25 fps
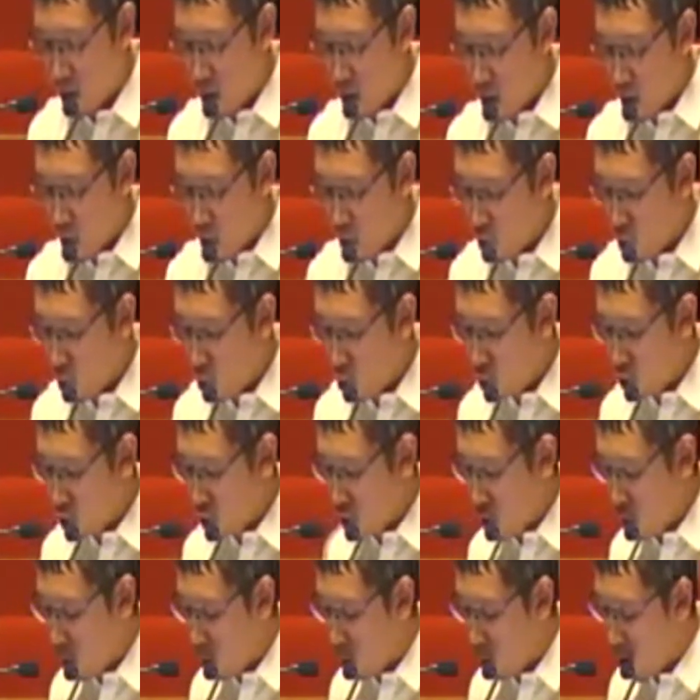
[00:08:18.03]

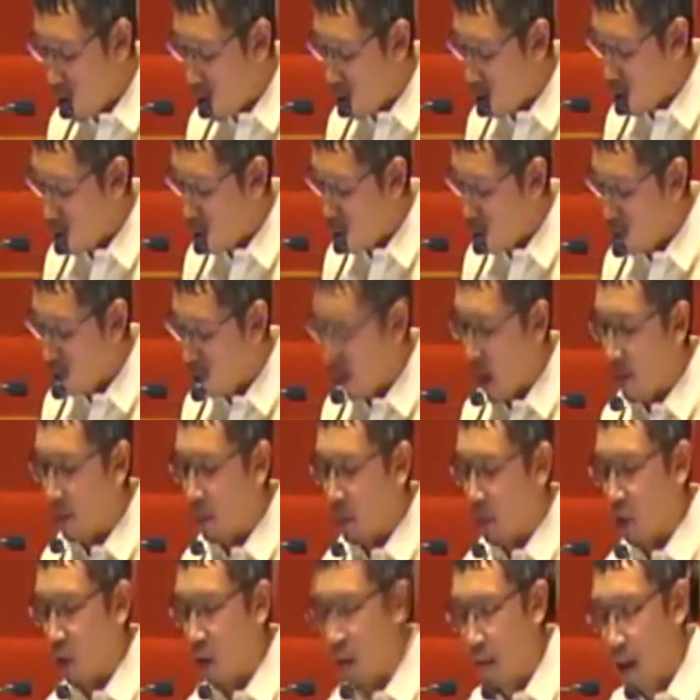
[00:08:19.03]
Social workers
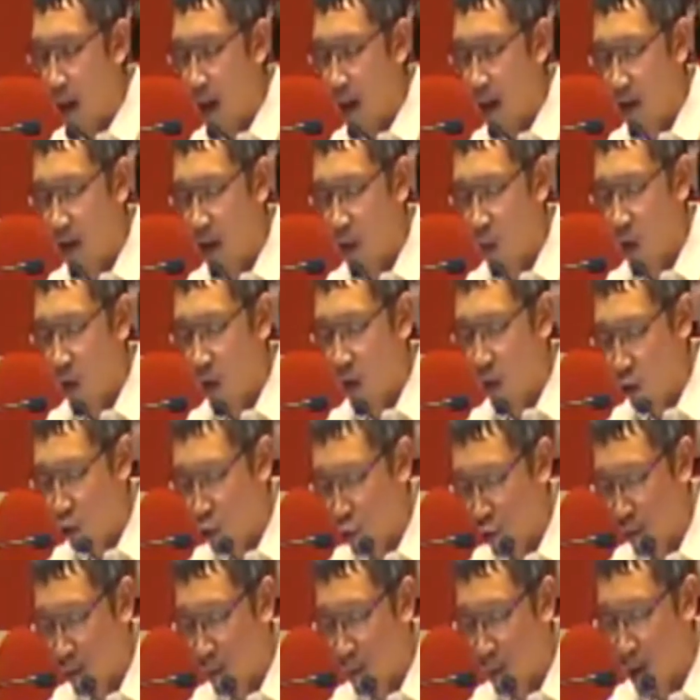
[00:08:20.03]
wrapped her body with
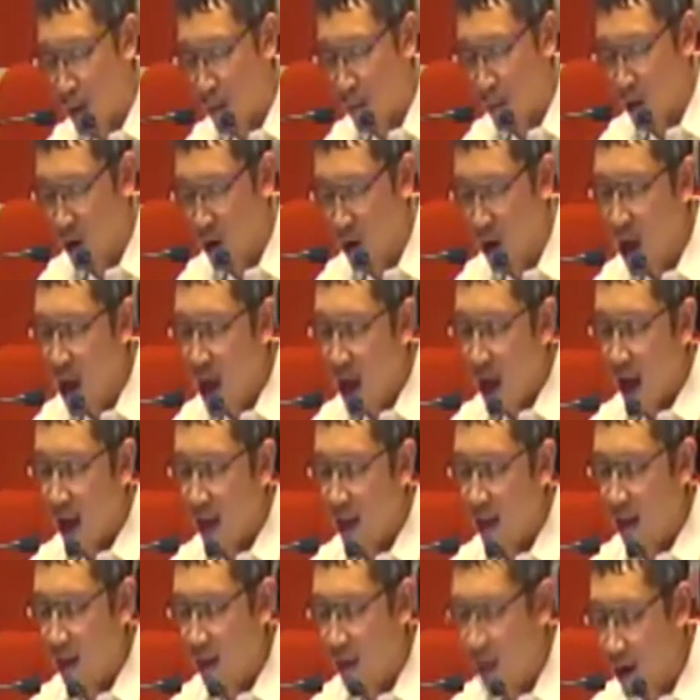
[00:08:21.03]
newspaper
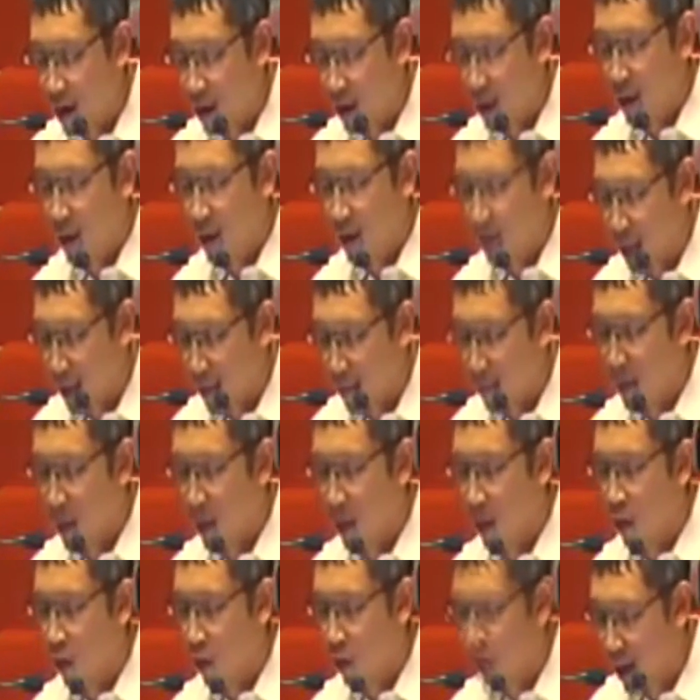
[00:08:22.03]
and duct taped
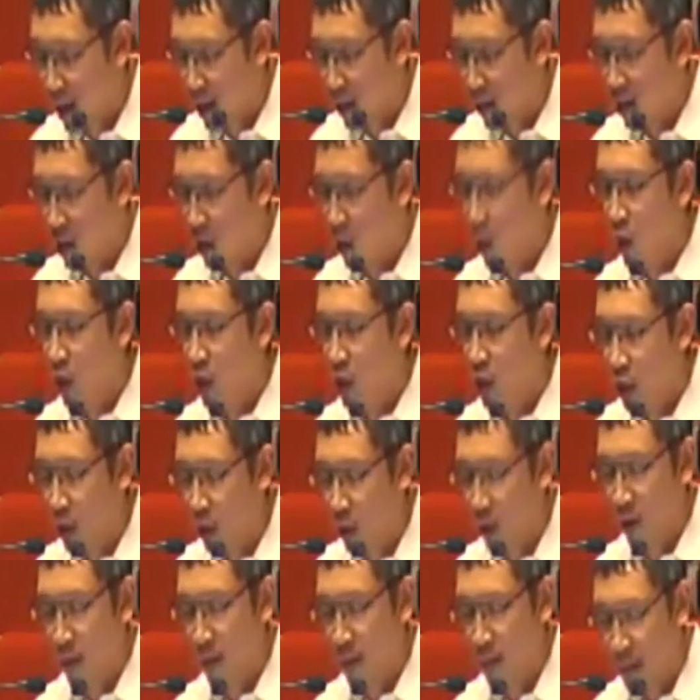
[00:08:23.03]
it together when she
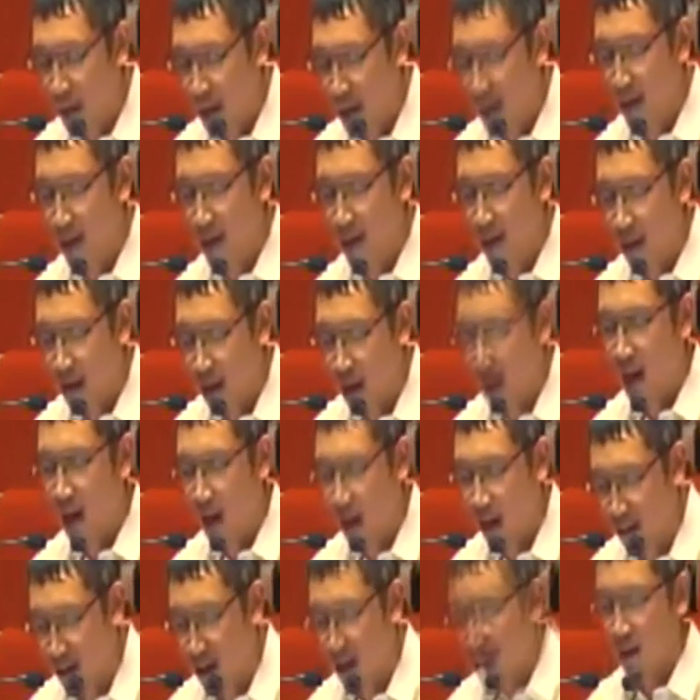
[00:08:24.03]
was placed in a
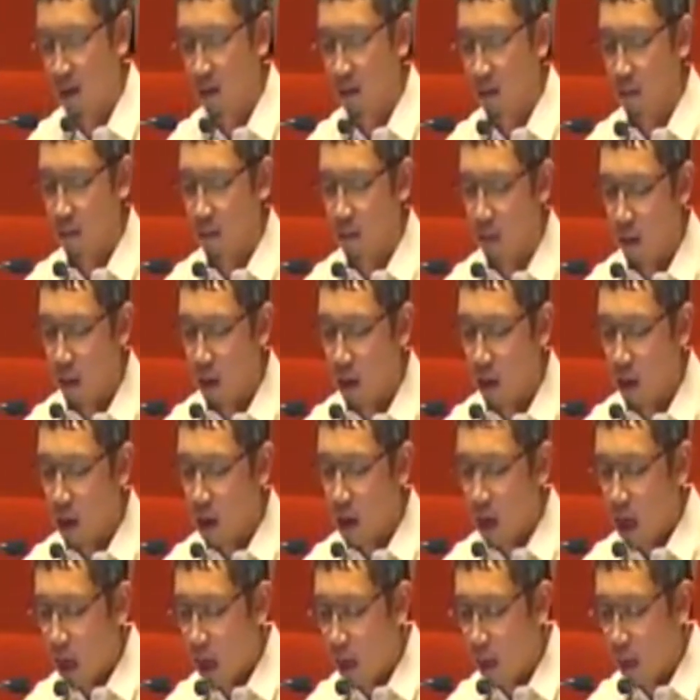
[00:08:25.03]
casket.
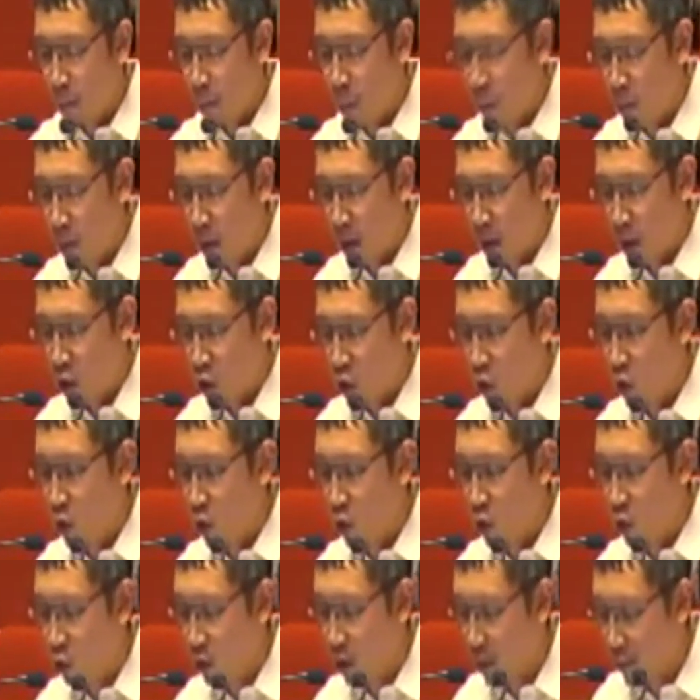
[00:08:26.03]
In Poblacion,
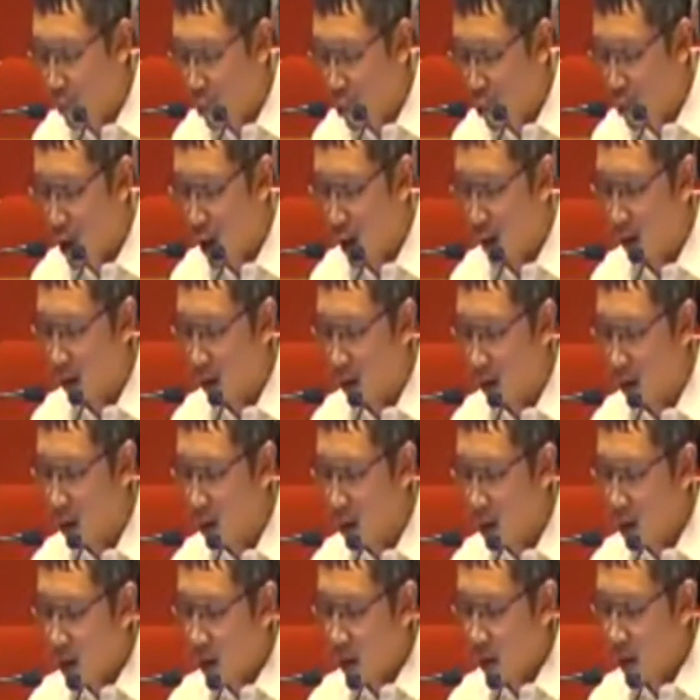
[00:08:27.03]
Kulambugan,
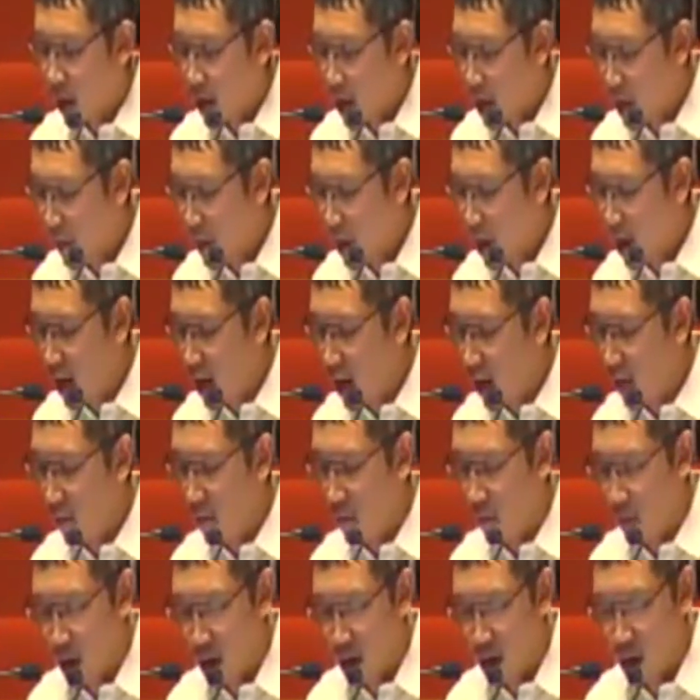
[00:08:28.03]
the
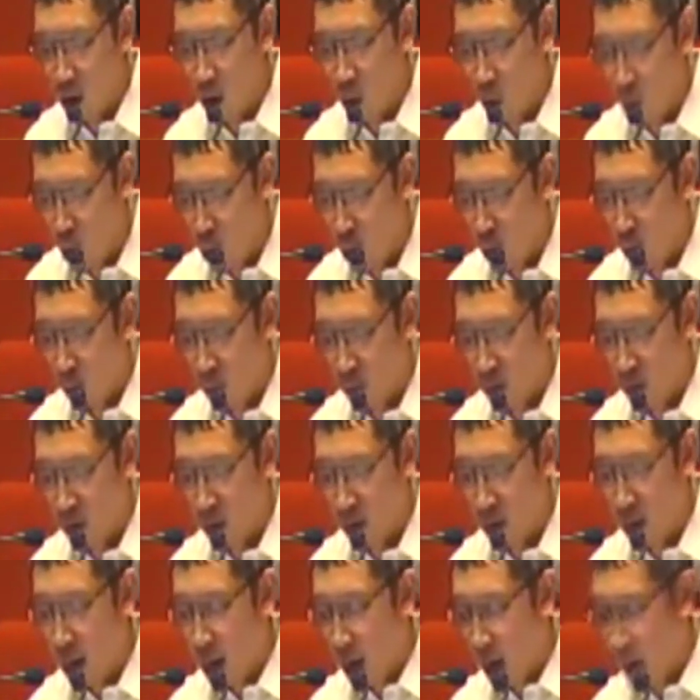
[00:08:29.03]
MILF raided
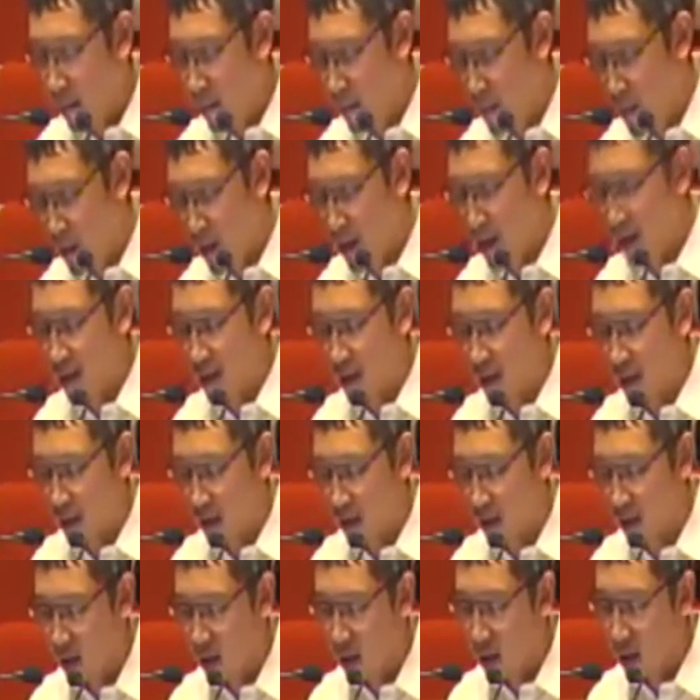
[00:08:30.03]
homes and
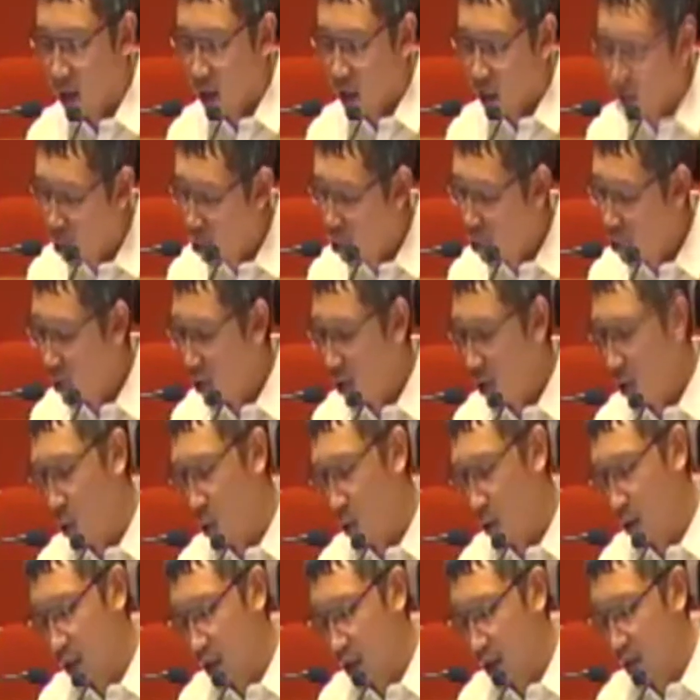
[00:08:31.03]
businesses, looting
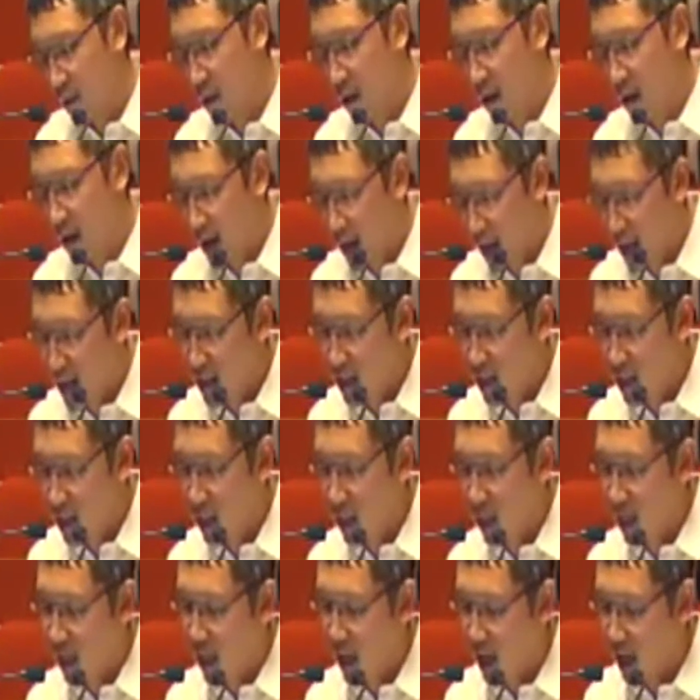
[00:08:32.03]
whatever cash
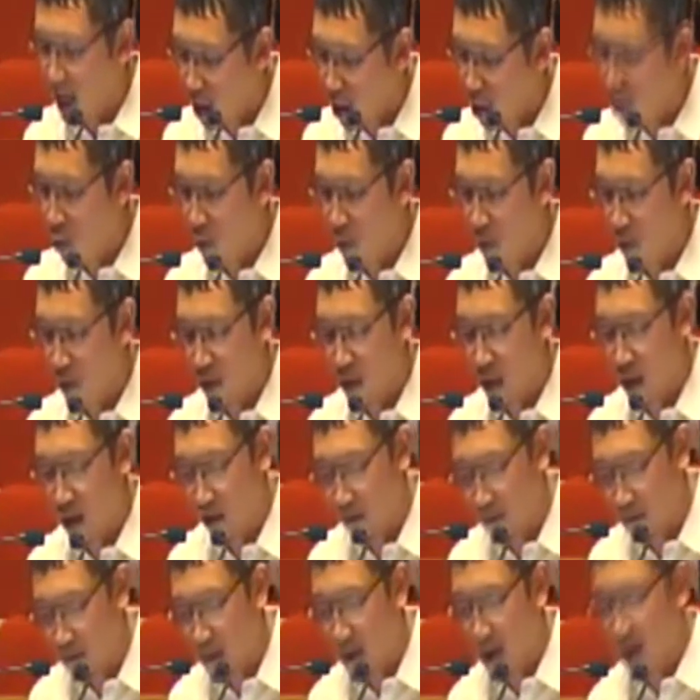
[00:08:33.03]
and heirlooms they
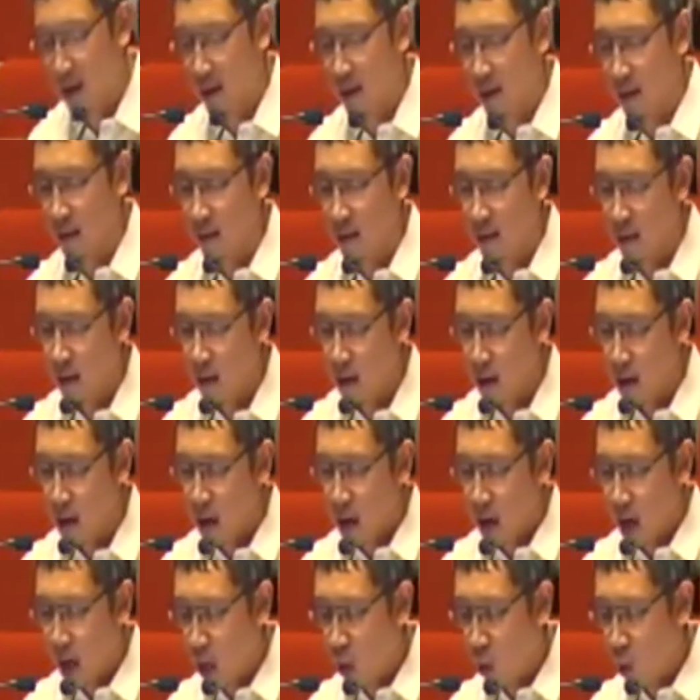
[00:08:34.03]
can find.
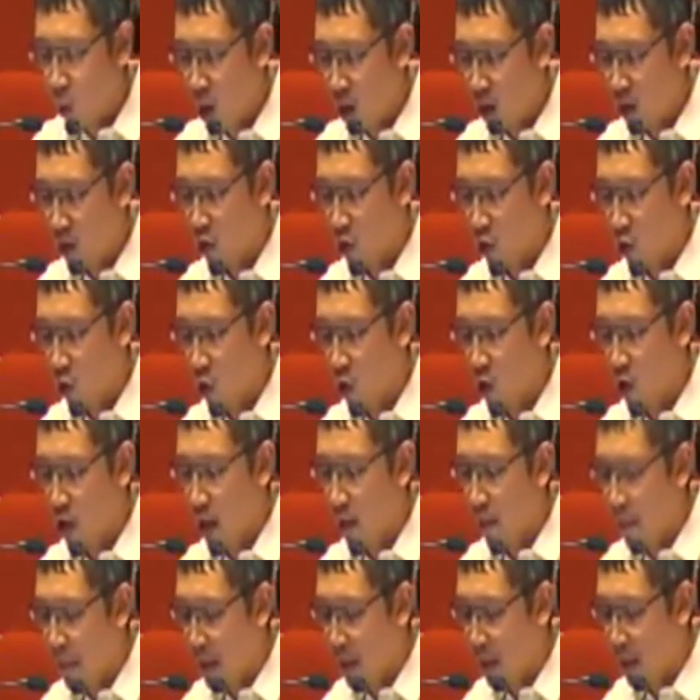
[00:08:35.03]
In one store,
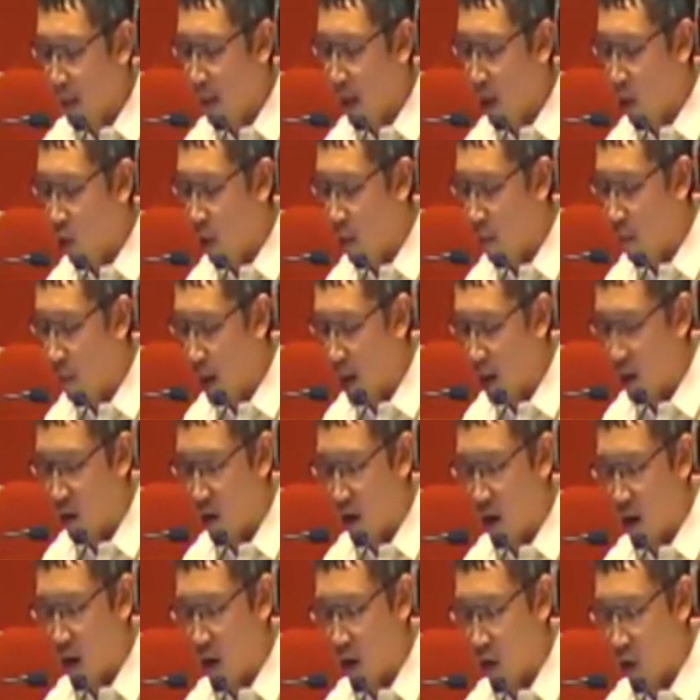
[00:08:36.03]
they pinned down a
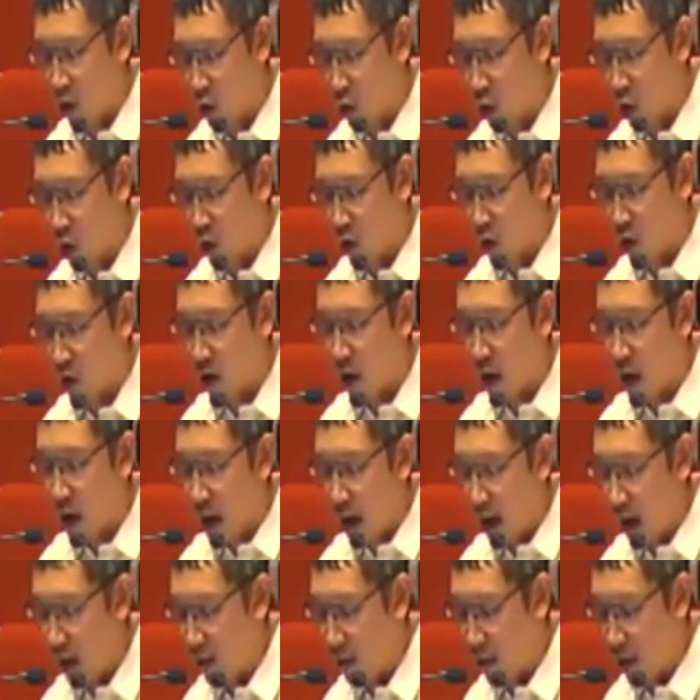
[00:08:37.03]
mother and her daughter
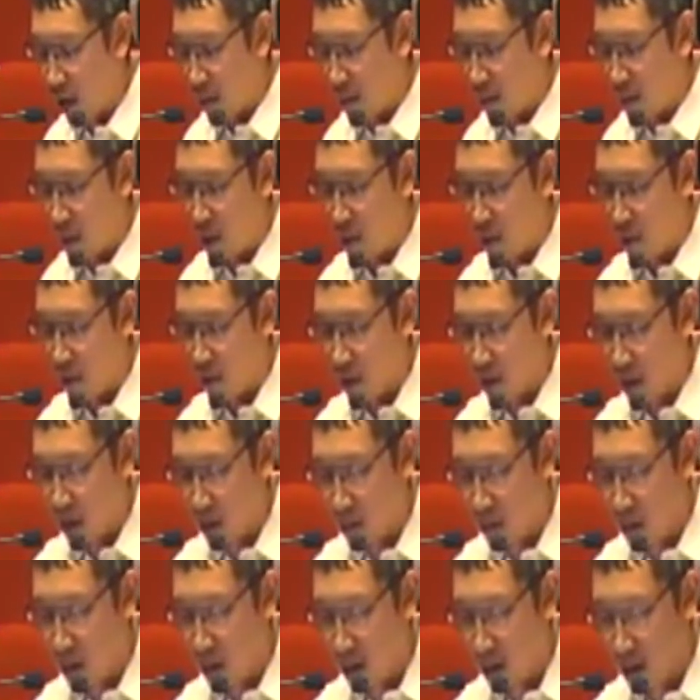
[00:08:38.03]
and raped them
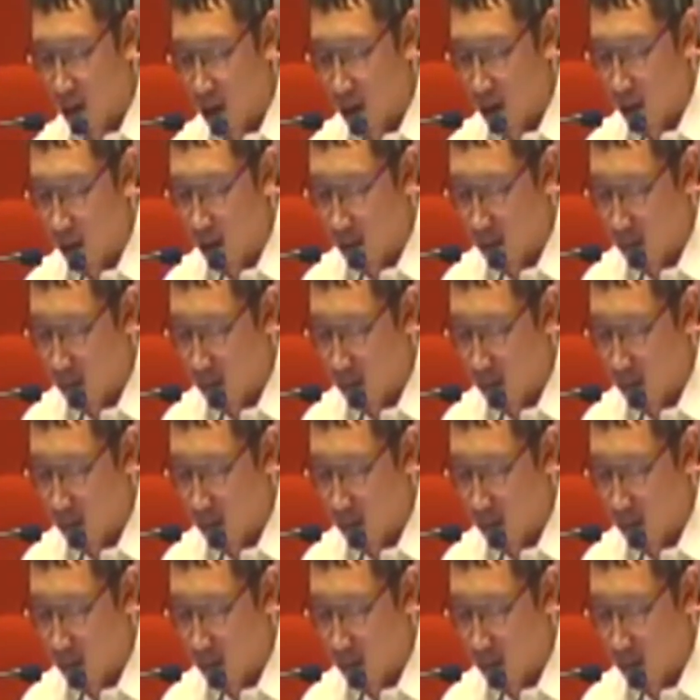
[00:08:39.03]
side by side.